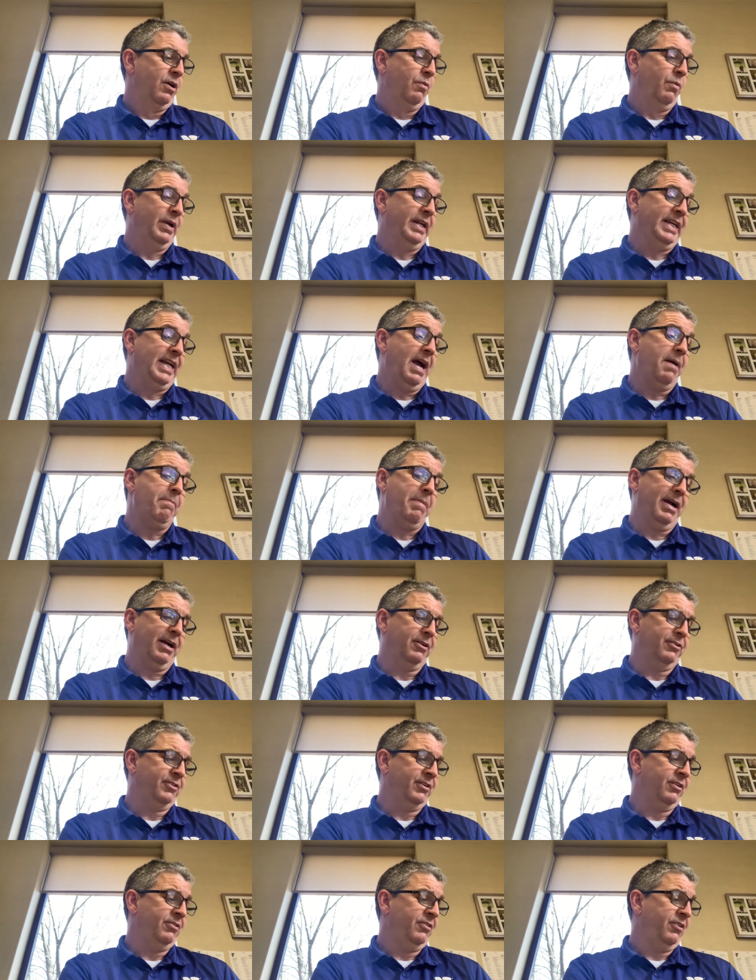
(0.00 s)
When he got back
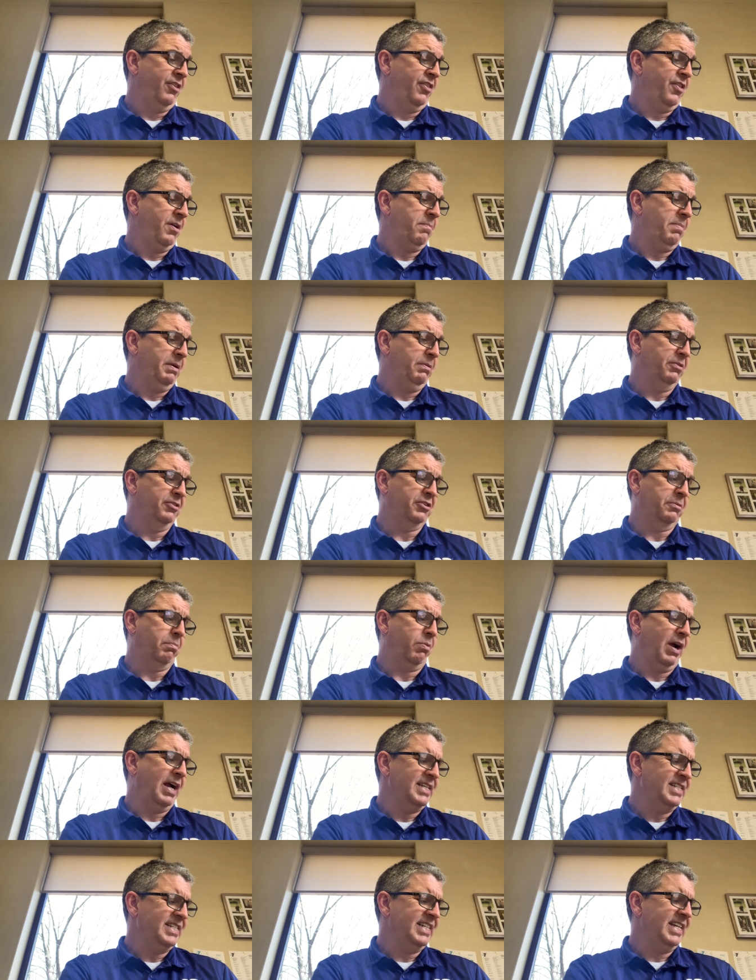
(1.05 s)
outside, Thumpity was
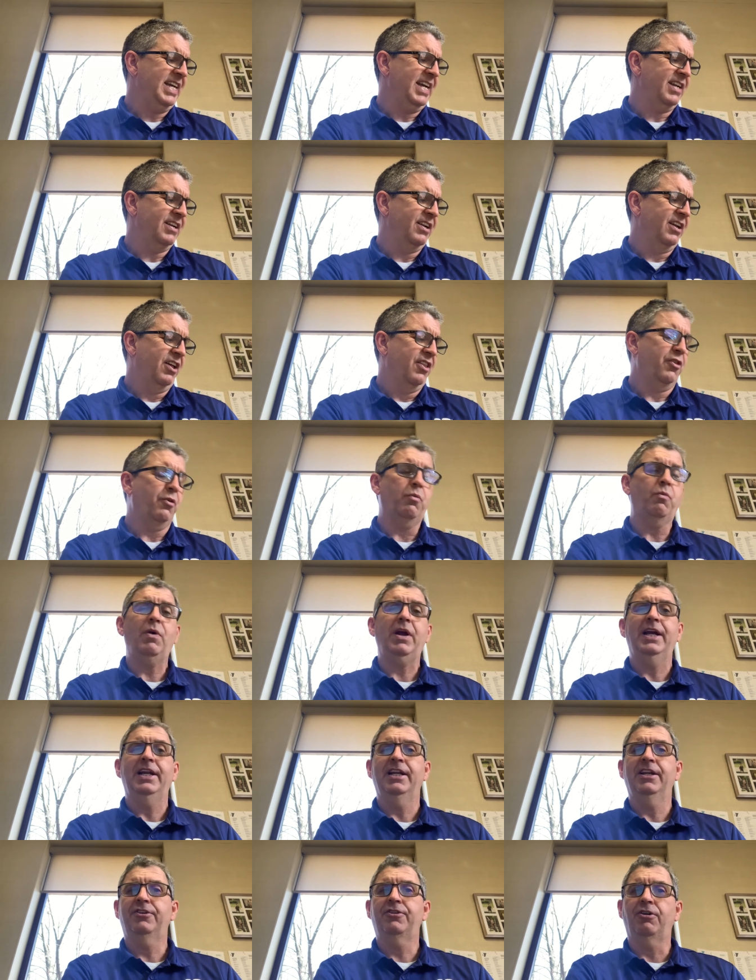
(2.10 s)
surprised again. The
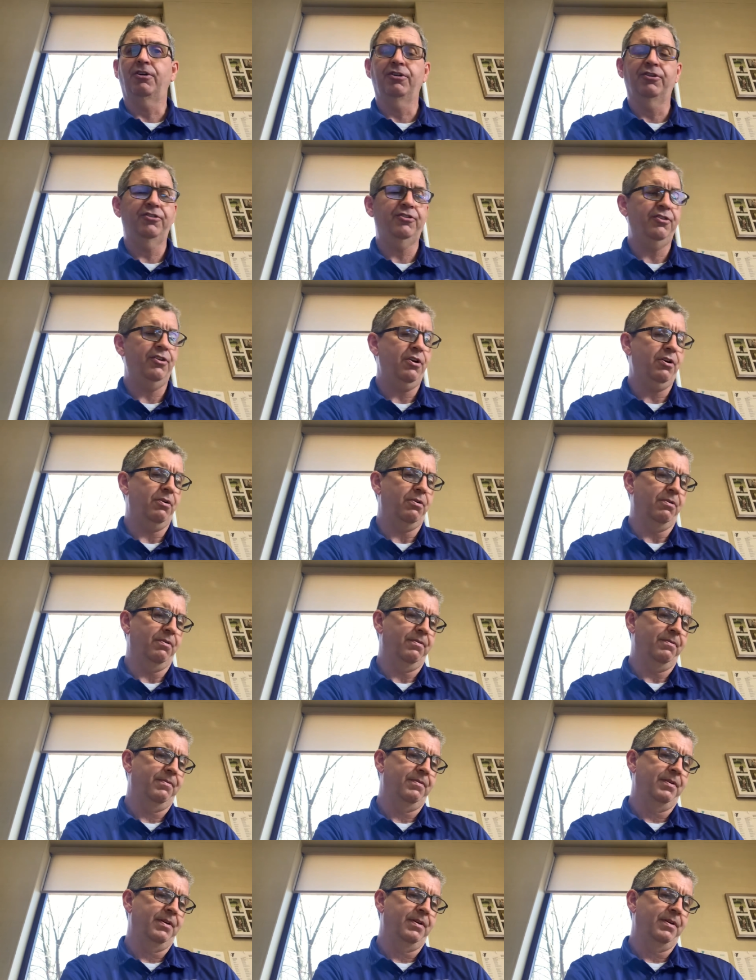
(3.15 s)
rain had turned to snow.